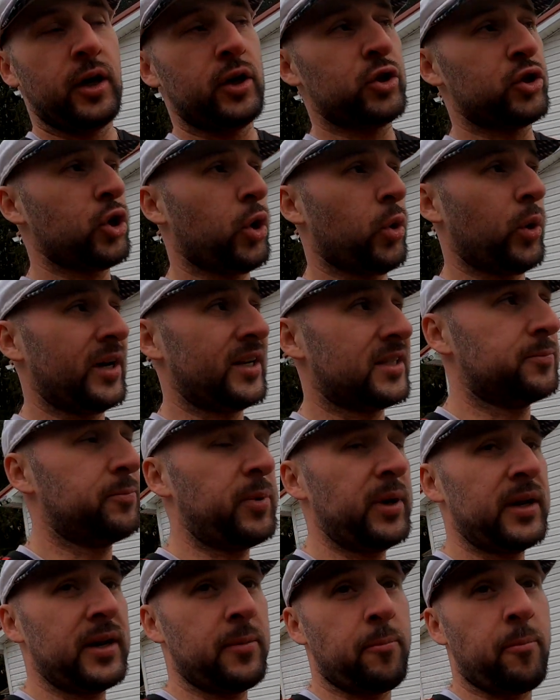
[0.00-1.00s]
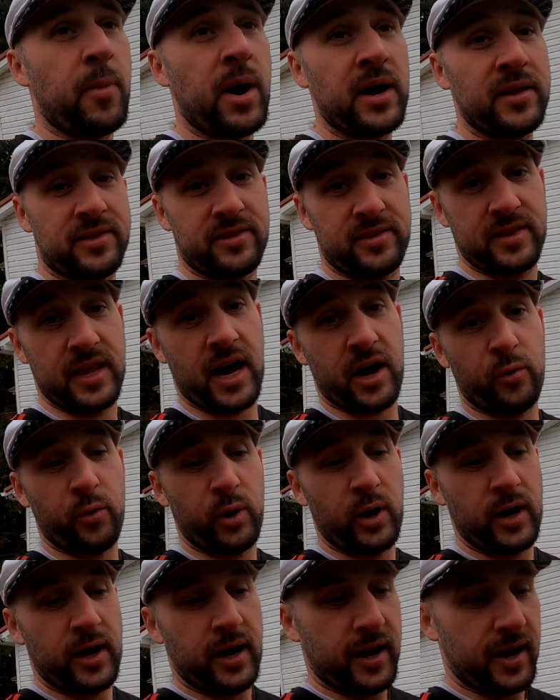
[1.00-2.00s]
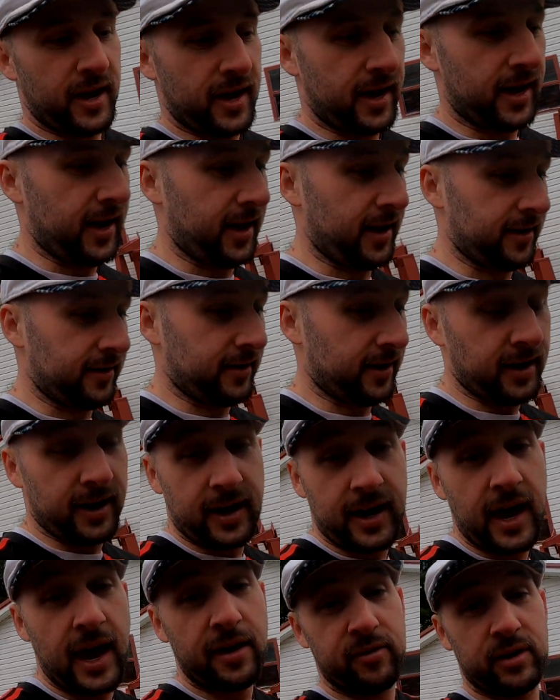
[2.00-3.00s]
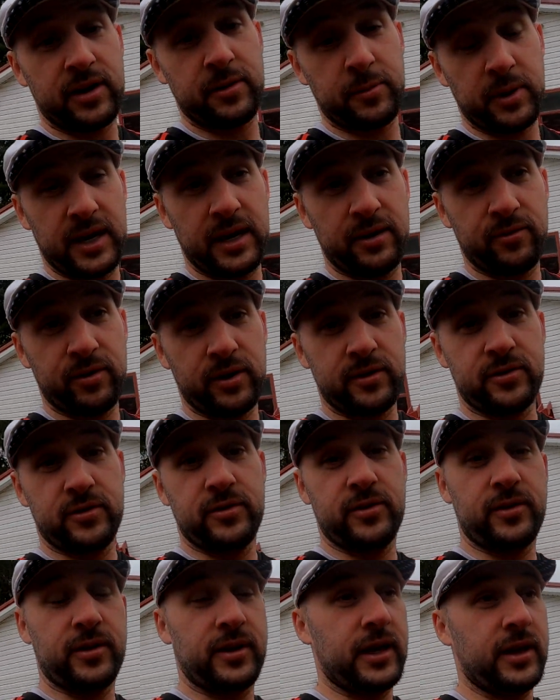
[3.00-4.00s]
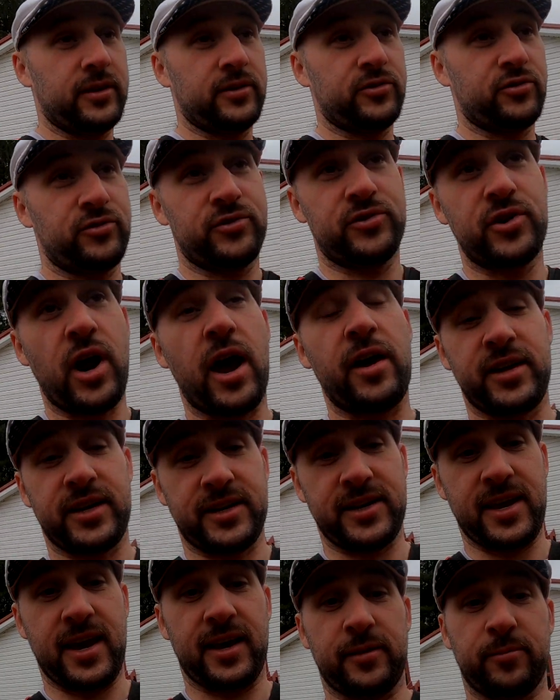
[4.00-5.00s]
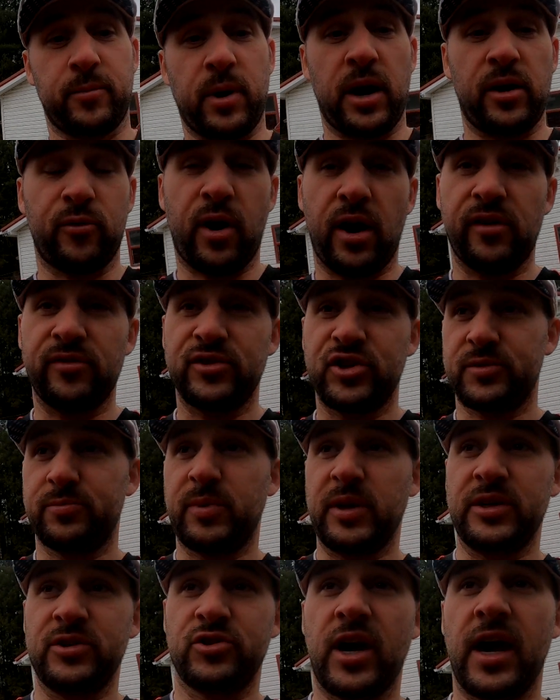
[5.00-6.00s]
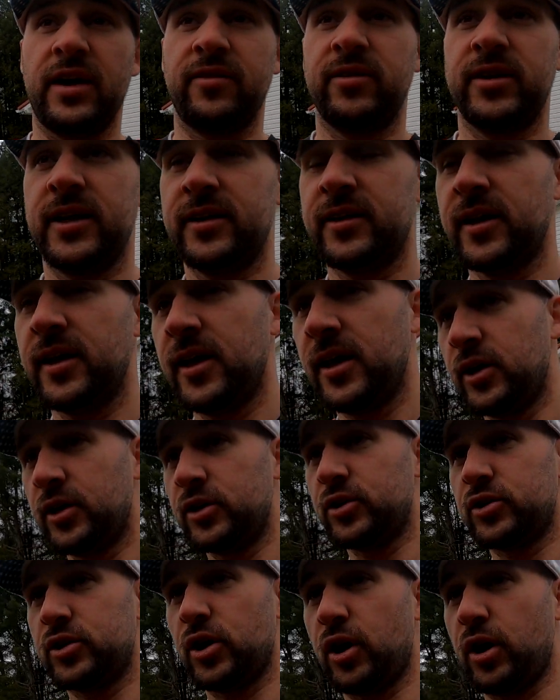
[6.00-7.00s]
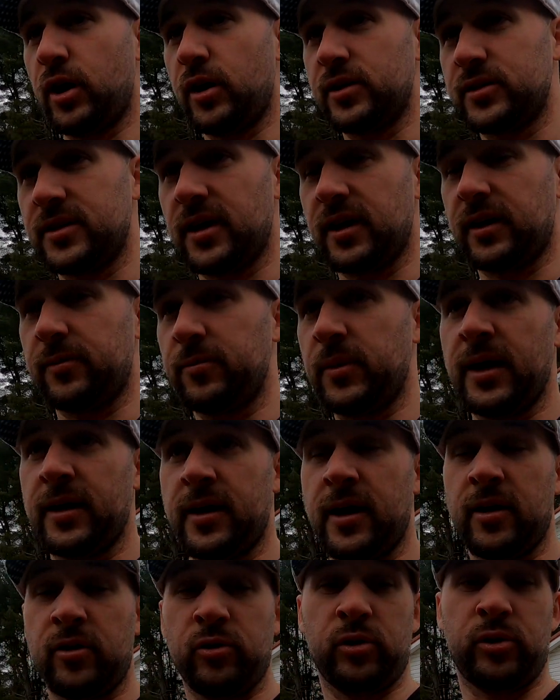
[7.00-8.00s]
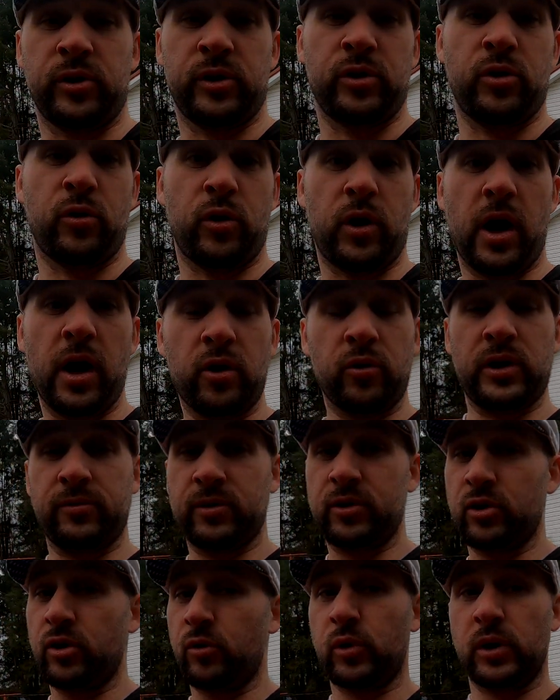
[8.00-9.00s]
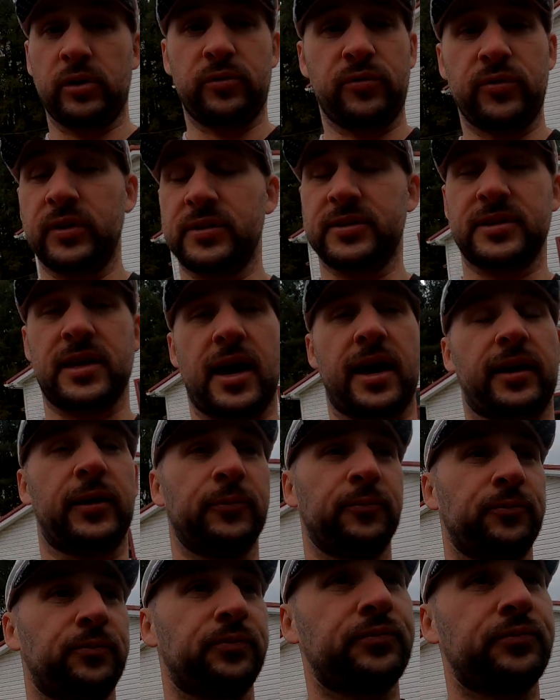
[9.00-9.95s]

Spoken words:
So it's been a month now and I haven't even driven it yet. My wife just been driving it, so I was like, man, I don't even know what it feels like.